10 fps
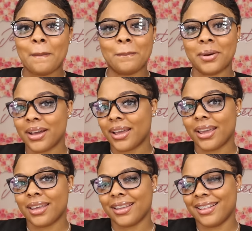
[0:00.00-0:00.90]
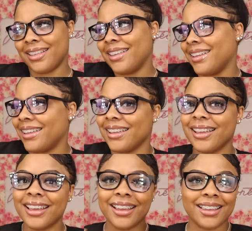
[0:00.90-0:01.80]
But
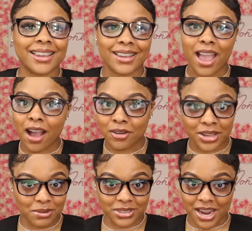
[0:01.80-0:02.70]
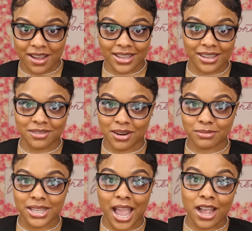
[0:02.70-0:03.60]
yeah, y'all gonna get what y'all get, you know what I'm saying?